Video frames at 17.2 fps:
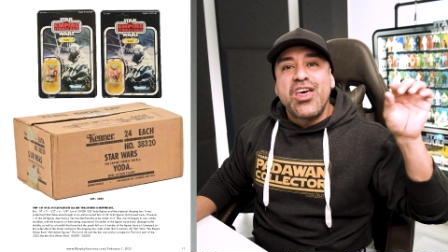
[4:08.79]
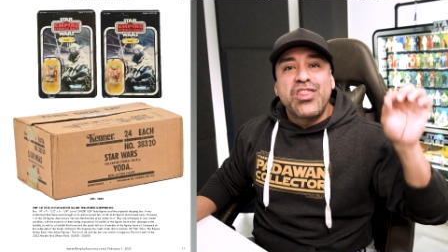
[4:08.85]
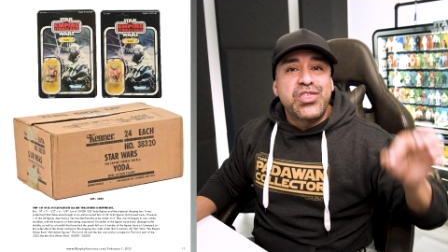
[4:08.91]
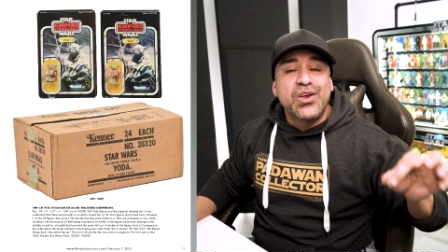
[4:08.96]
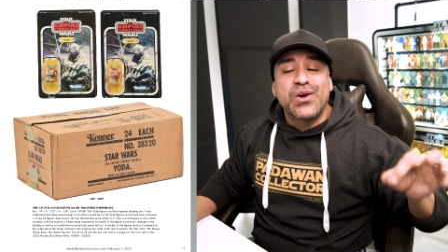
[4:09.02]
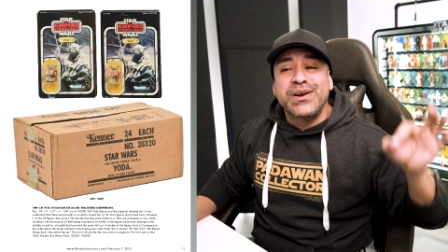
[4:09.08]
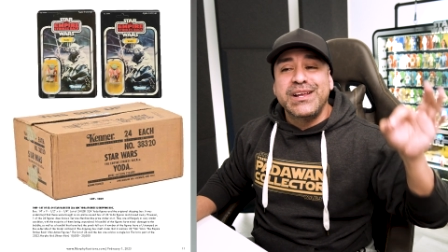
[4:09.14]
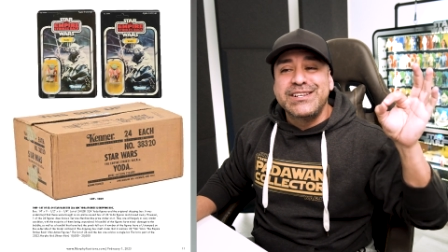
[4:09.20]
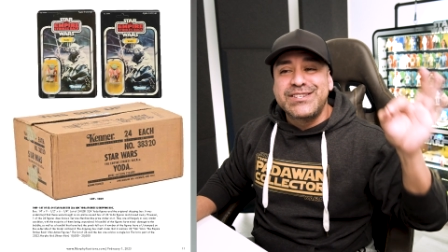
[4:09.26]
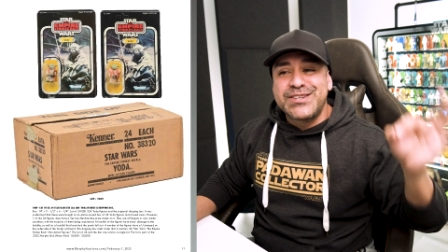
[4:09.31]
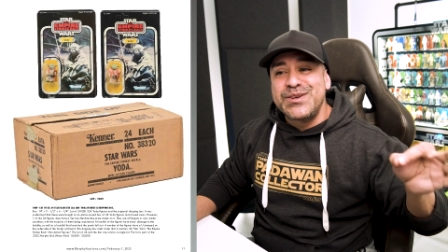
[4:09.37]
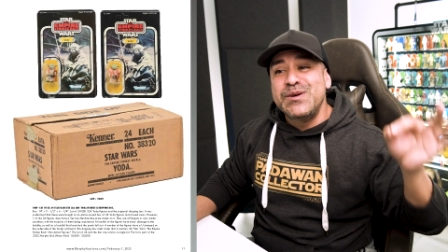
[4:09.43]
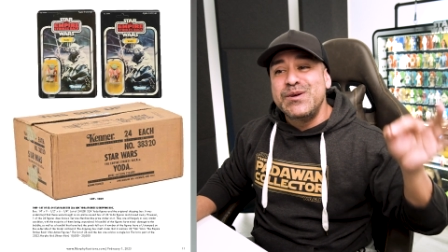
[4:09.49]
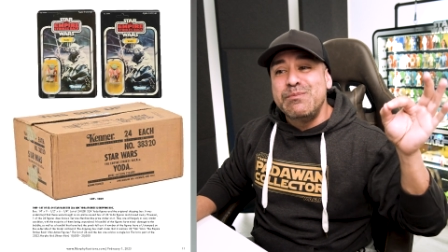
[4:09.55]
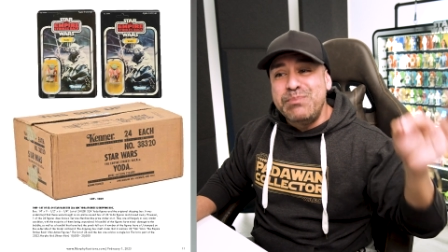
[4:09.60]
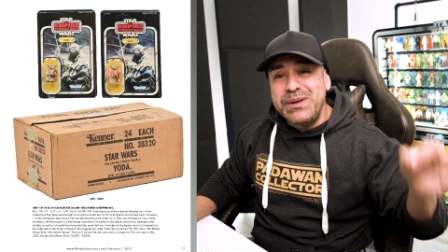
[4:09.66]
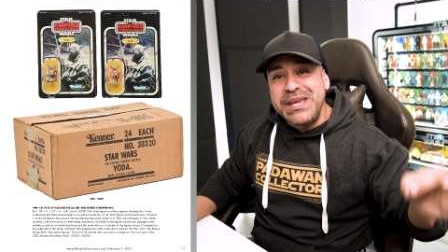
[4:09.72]

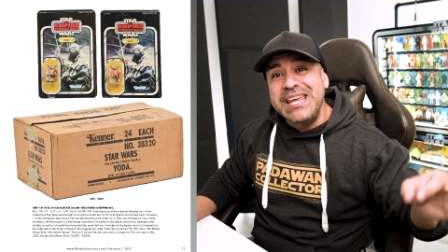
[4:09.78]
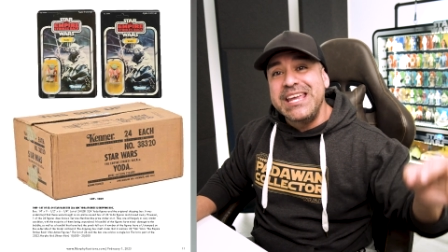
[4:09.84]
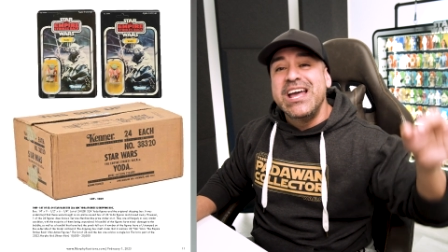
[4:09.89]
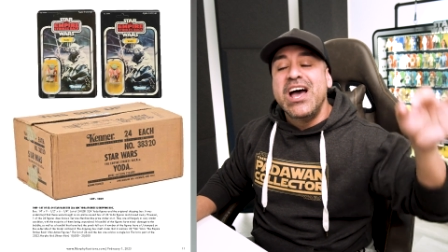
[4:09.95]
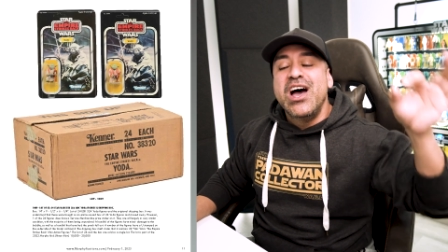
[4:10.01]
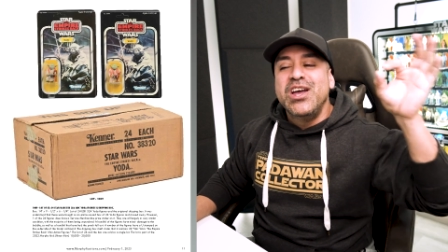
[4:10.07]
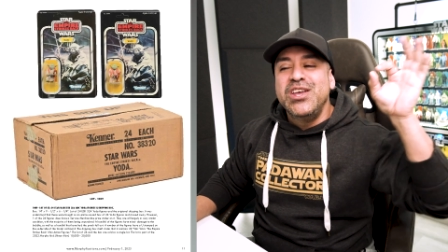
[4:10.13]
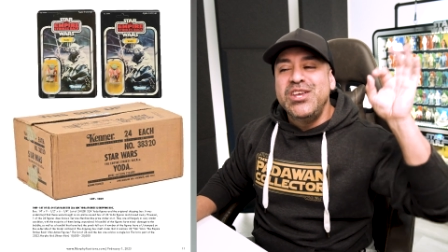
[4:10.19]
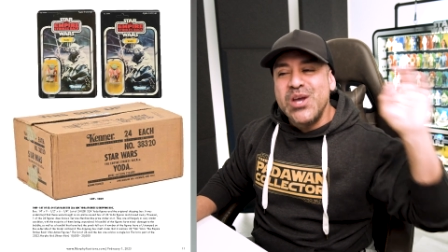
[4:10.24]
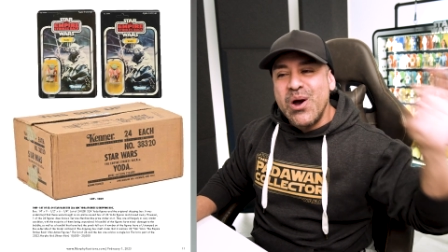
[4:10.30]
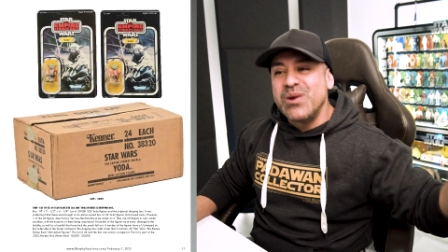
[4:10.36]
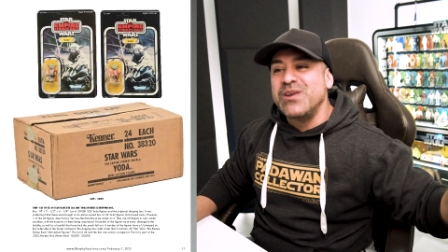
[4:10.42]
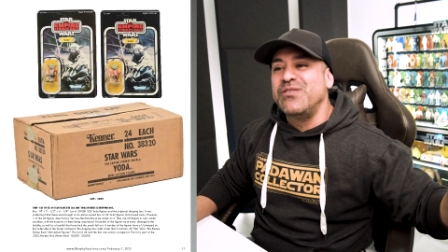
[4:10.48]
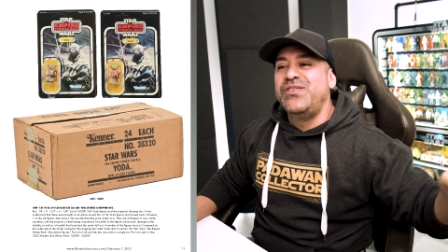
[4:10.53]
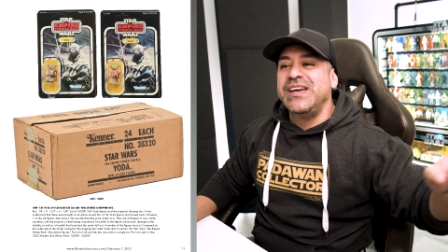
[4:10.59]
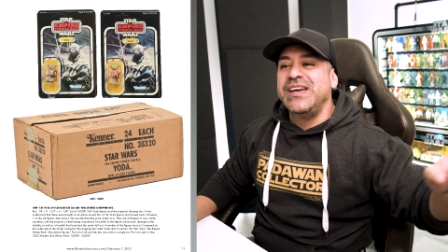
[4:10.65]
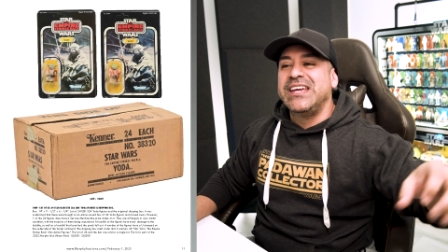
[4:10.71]
32B
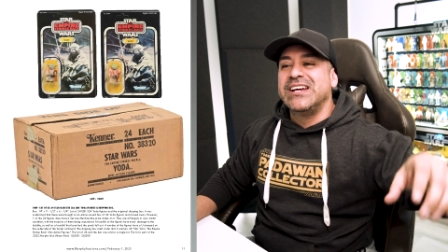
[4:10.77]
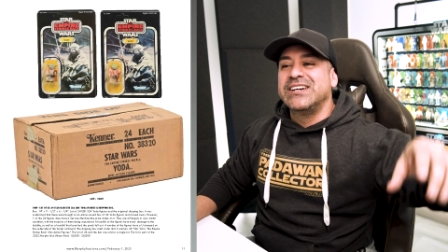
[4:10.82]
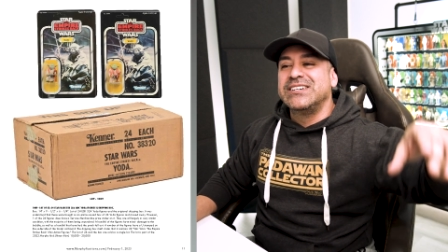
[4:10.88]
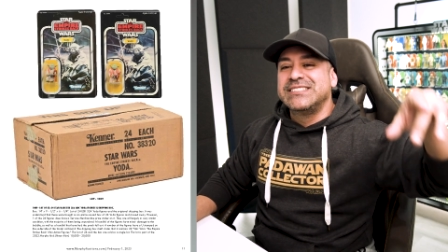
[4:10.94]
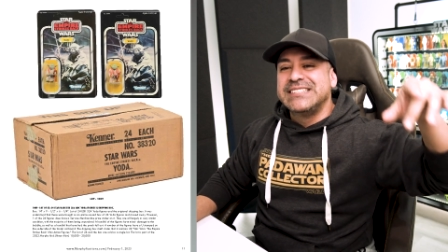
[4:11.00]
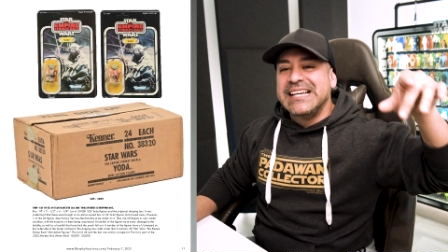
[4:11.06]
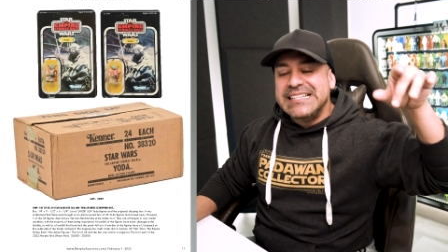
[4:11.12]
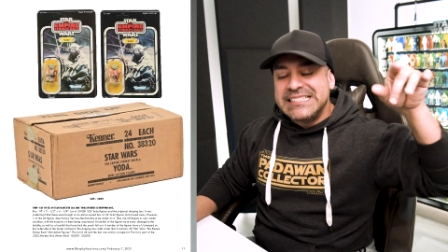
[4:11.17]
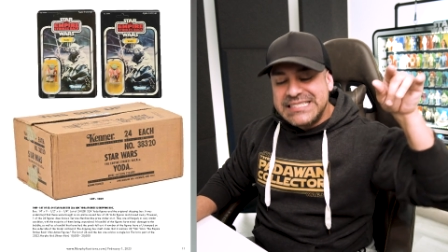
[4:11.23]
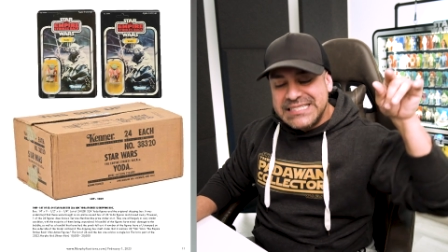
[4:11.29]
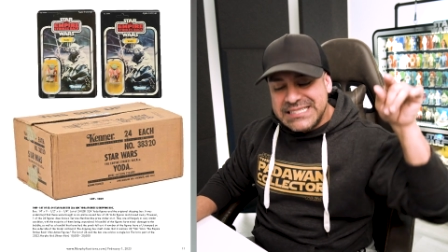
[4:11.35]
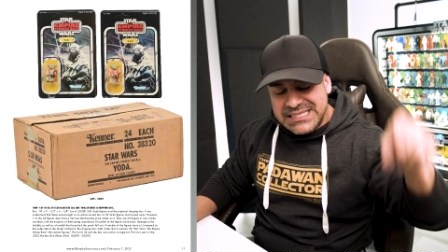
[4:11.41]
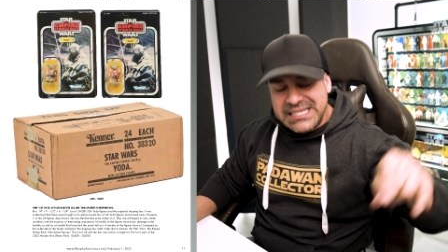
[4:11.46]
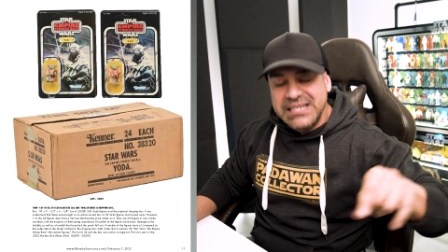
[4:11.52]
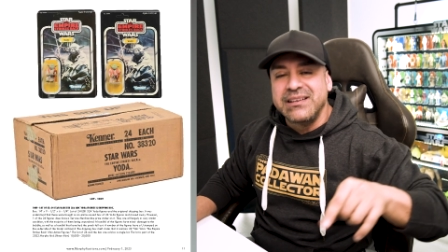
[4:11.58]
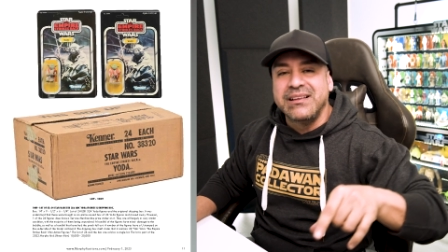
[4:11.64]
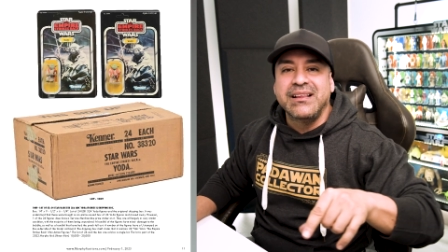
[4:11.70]
Yoda figures
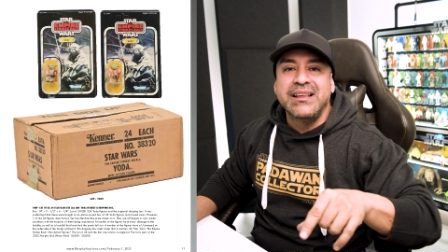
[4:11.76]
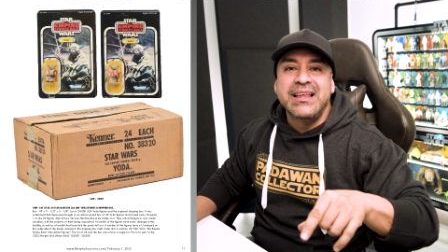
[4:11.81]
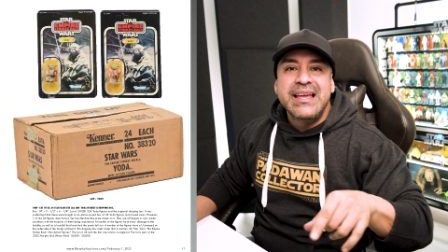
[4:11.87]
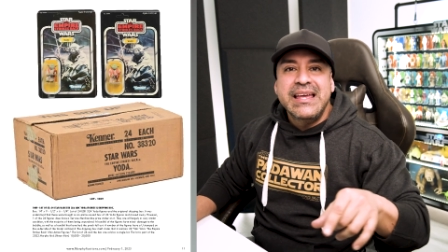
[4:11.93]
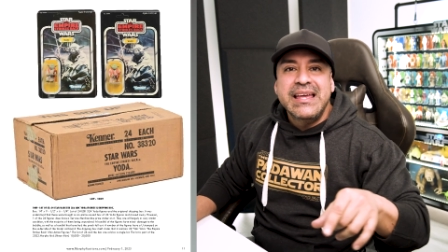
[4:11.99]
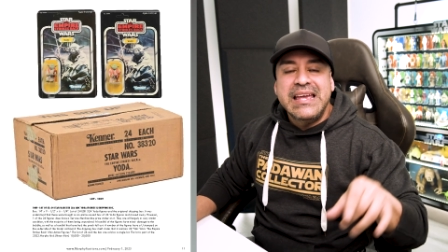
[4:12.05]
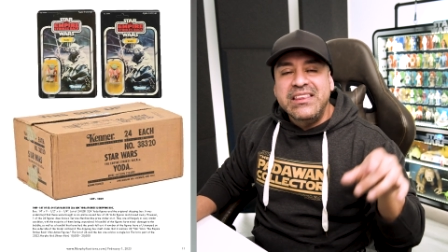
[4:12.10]
still